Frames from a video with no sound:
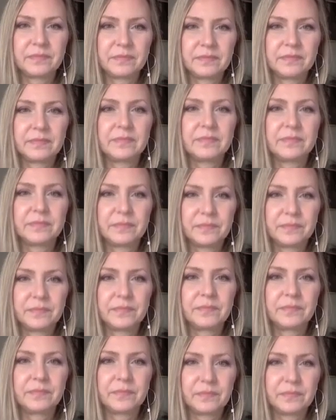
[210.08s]

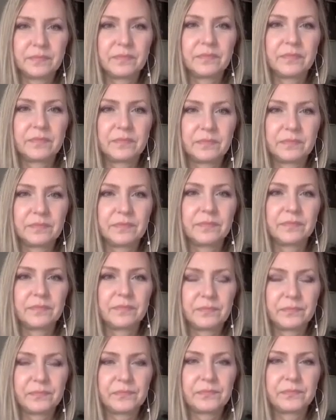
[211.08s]

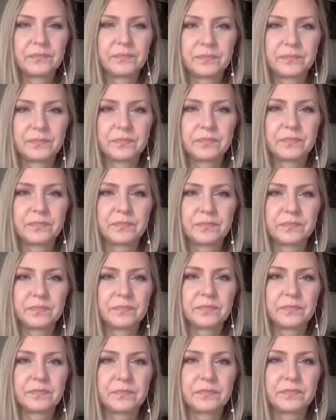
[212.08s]

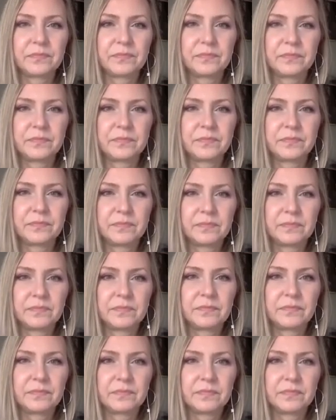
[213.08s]

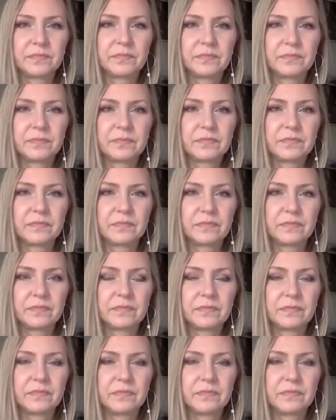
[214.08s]
This person isn't speaking.